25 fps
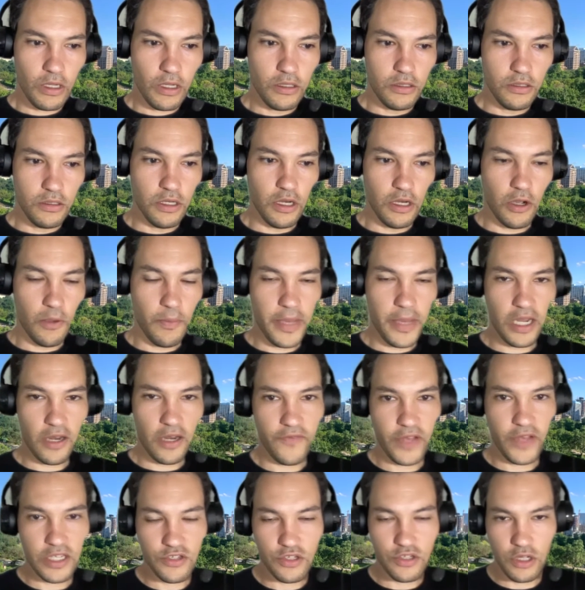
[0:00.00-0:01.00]

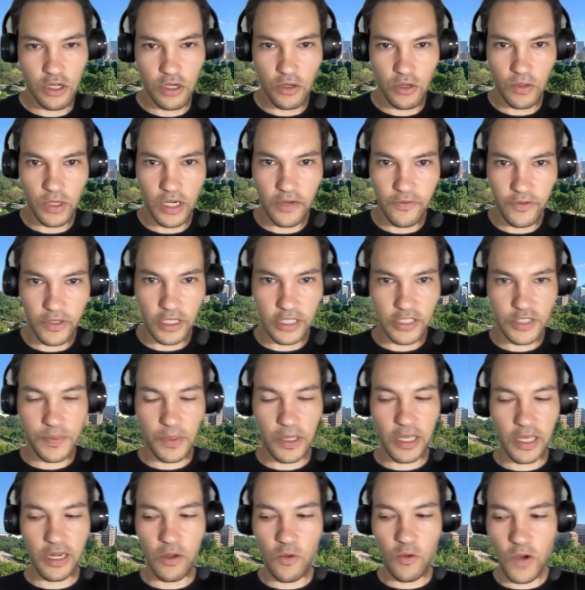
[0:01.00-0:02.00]
manifesto or whatever,
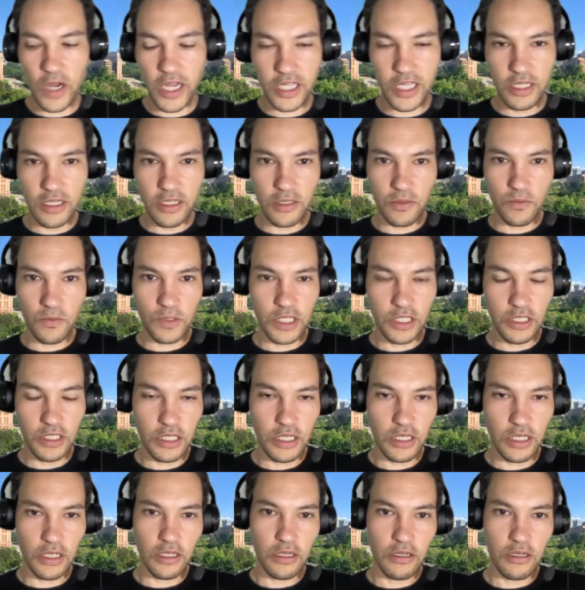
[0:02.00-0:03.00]
explaining why he did what he
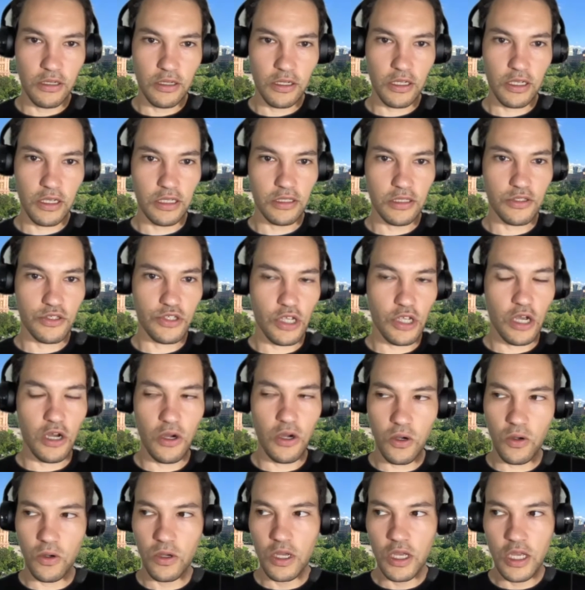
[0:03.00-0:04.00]
did. And
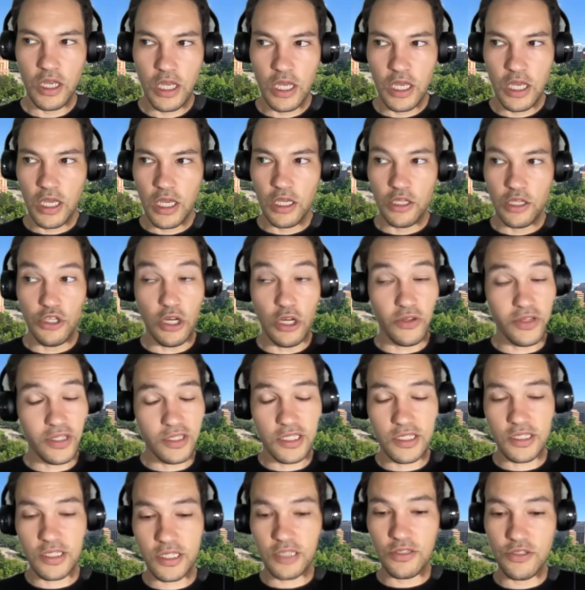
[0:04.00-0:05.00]
so,
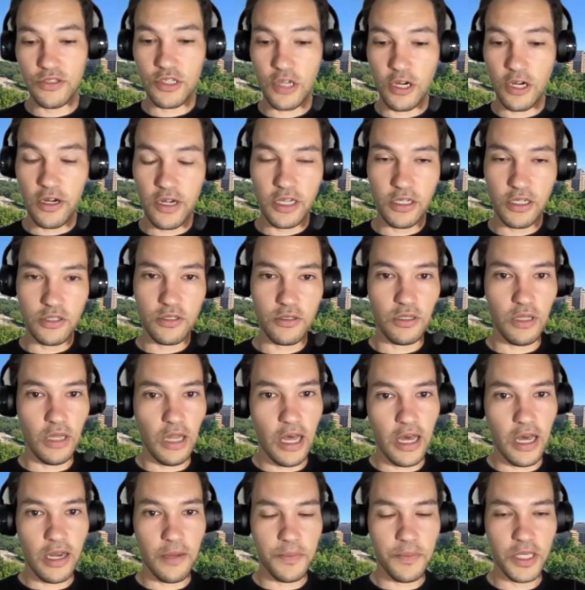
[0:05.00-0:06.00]
this is concerning to a
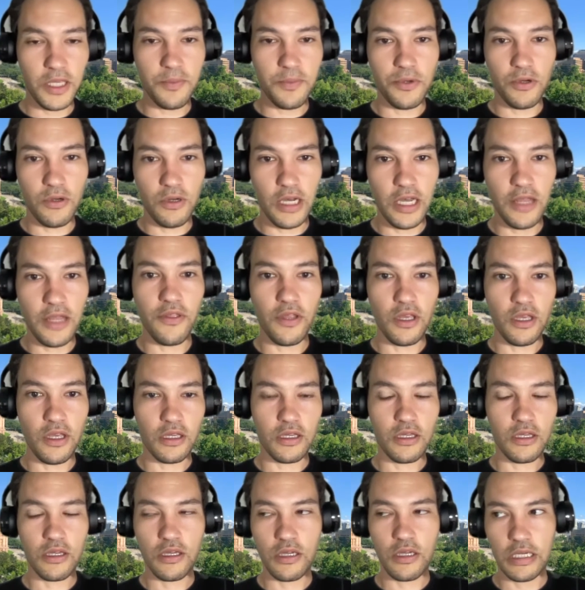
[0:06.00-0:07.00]
lot of people, I
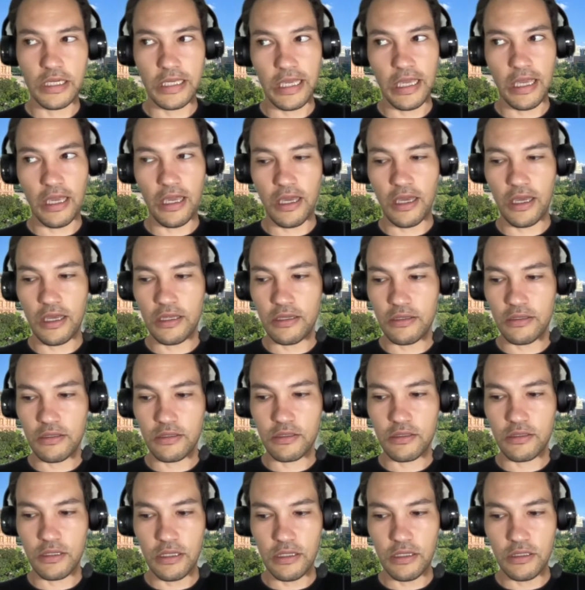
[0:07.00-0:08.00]
think. And,
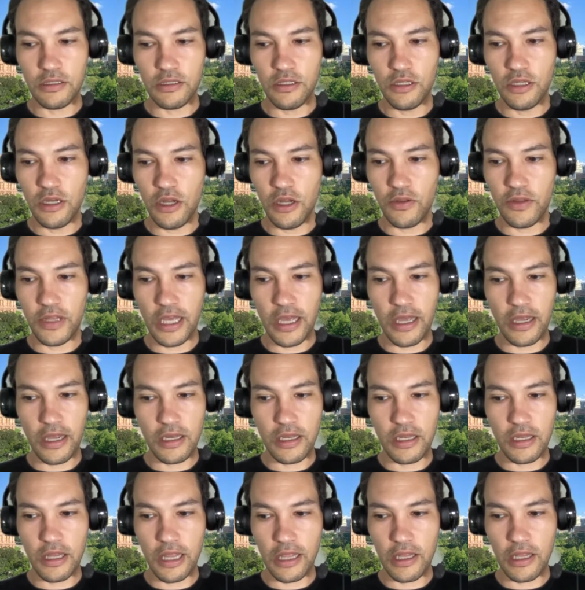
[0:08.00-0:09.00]

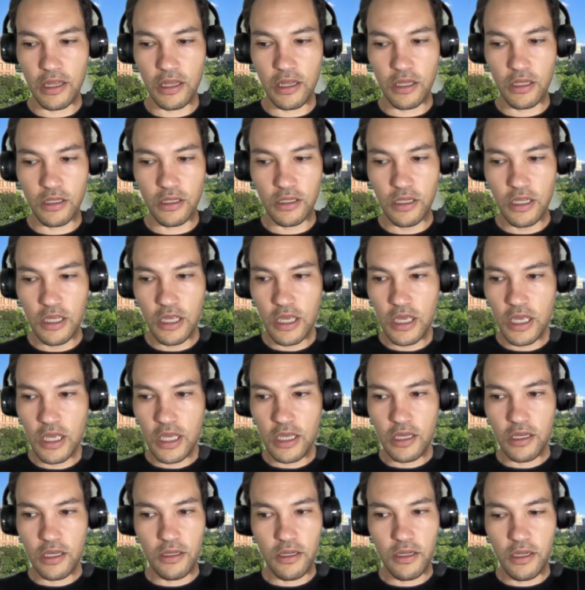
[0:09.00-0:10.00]
that
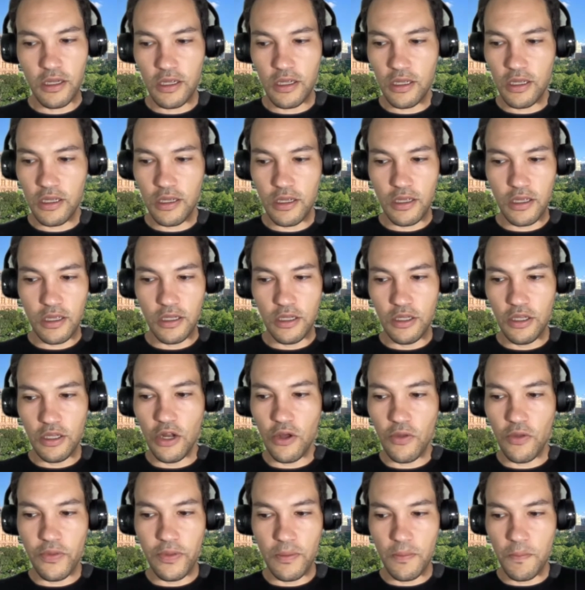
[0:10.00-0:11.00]
you
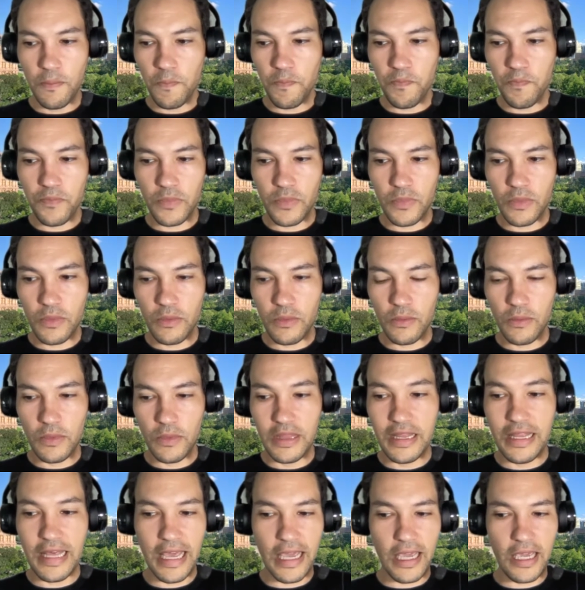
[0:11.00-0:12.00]
know,
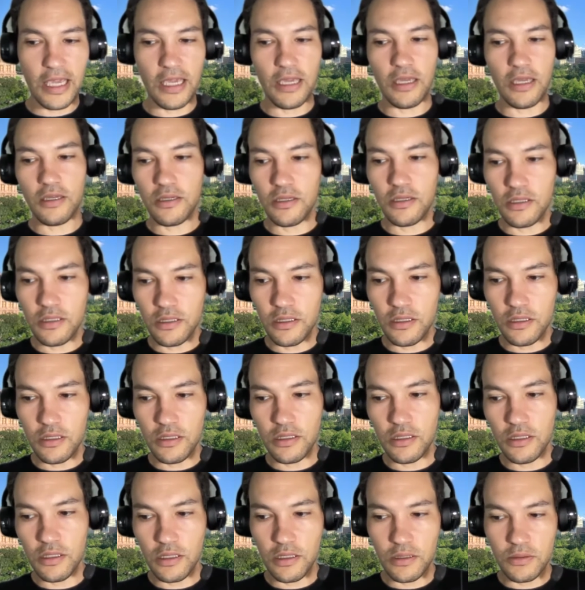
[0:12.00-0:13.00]
they
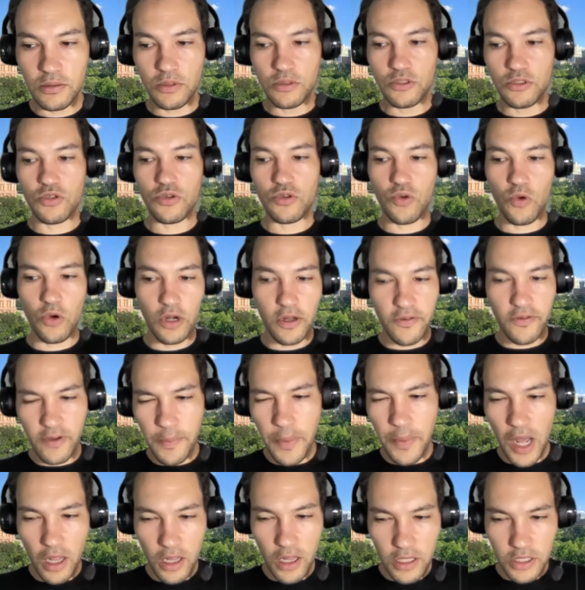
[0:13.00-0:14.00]
sort of
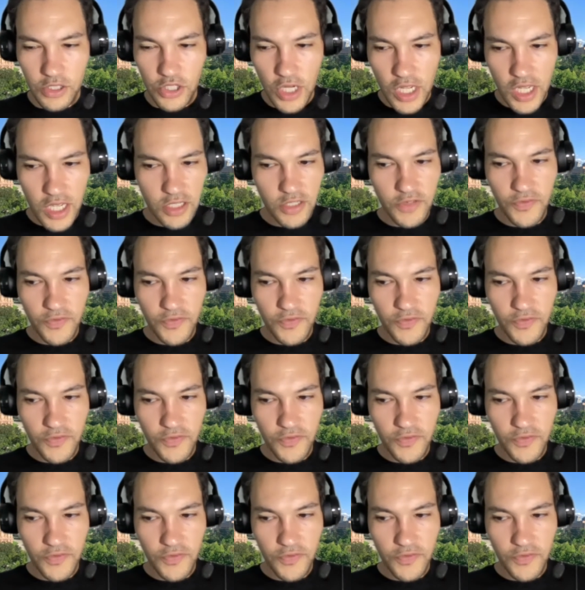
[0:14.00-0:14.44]
apologized